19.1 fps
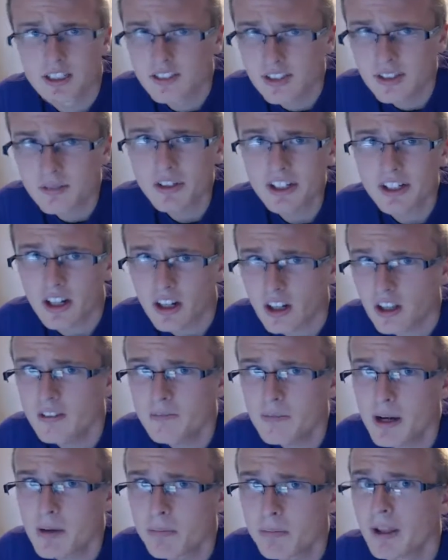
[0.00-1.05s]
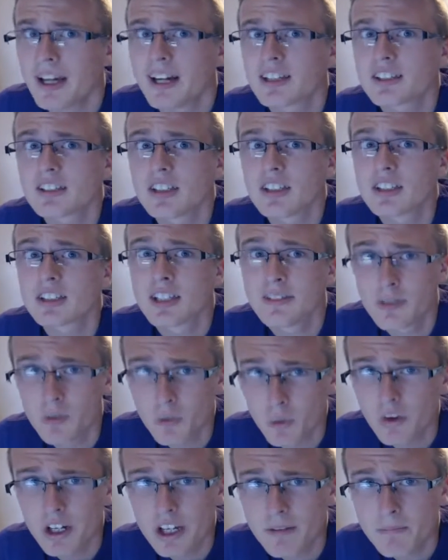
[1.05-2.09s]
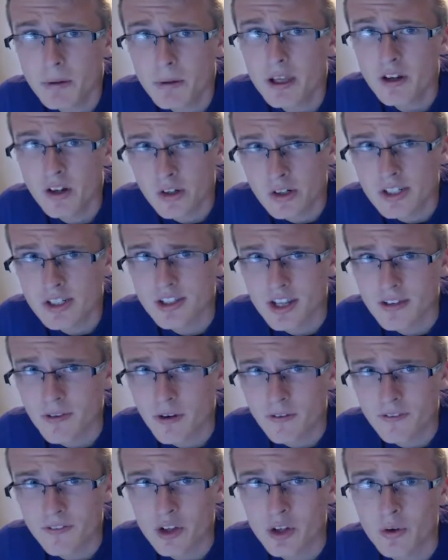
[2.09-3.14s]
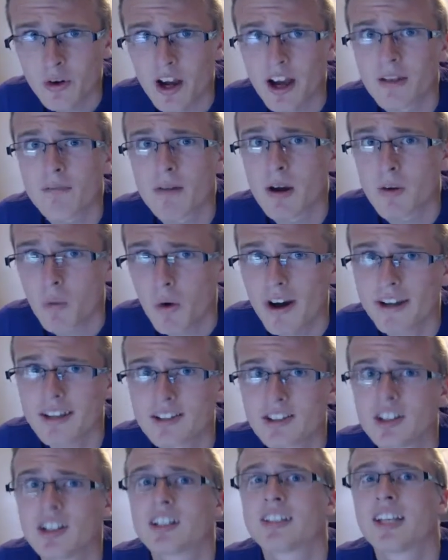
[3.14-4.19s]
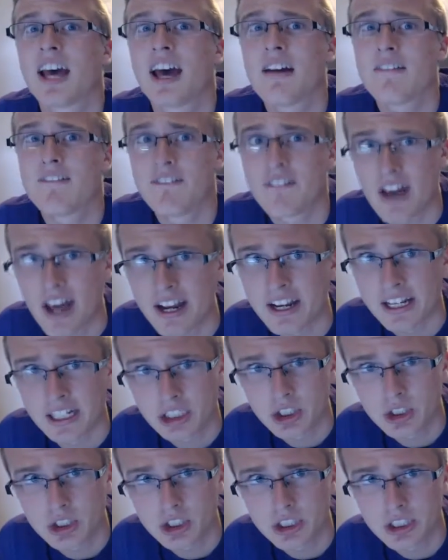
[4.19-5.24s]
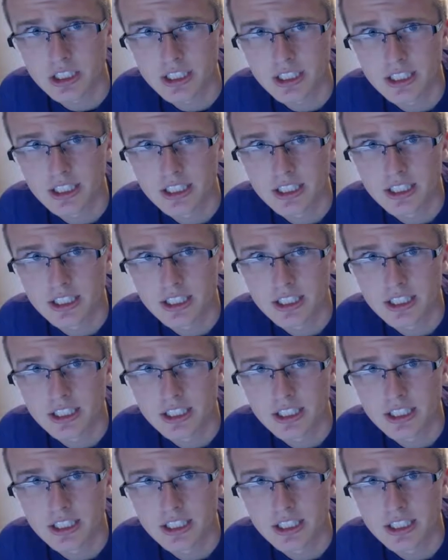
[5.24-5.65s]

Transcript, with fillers: It seems like all of my black socks have reappeared, save a few, and my white socks have vanished.